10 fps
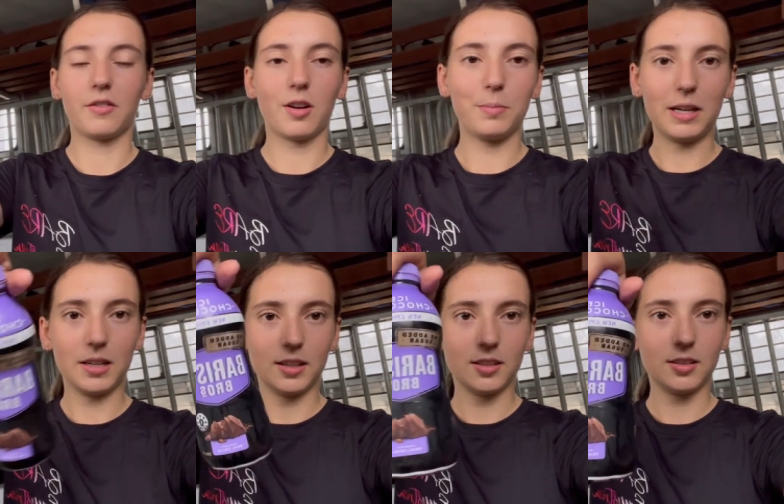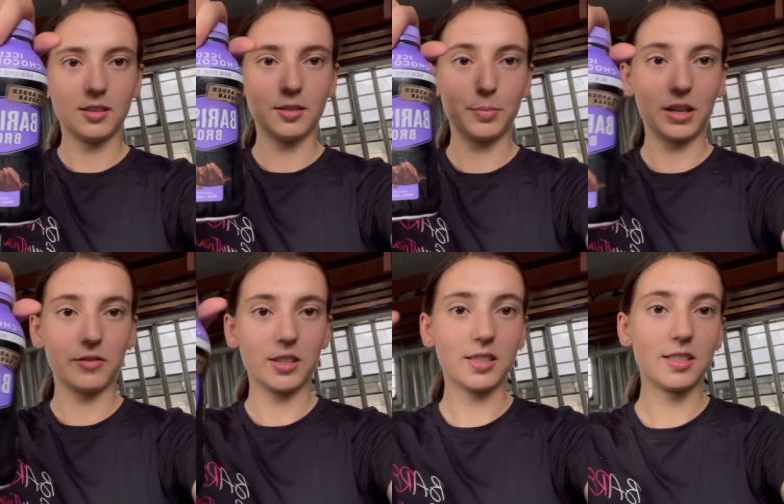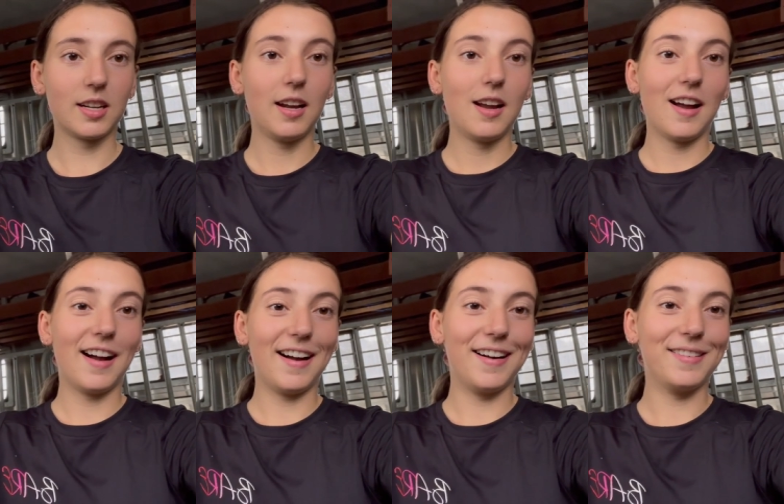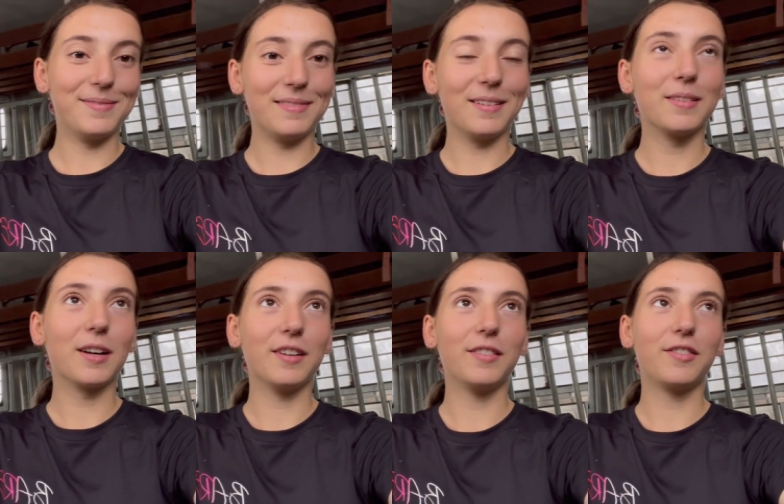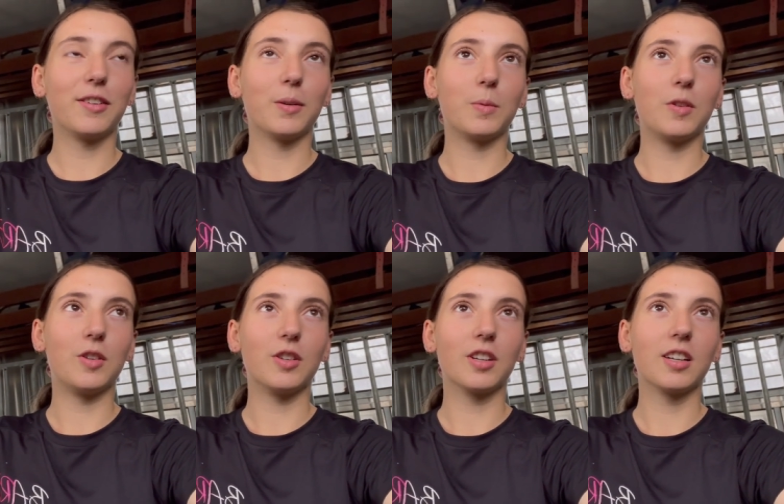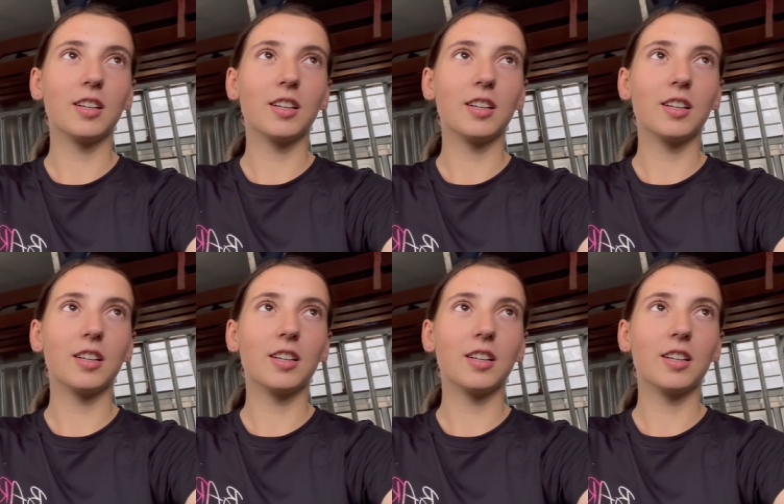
I've got my breakfast. Um, we're going for a walk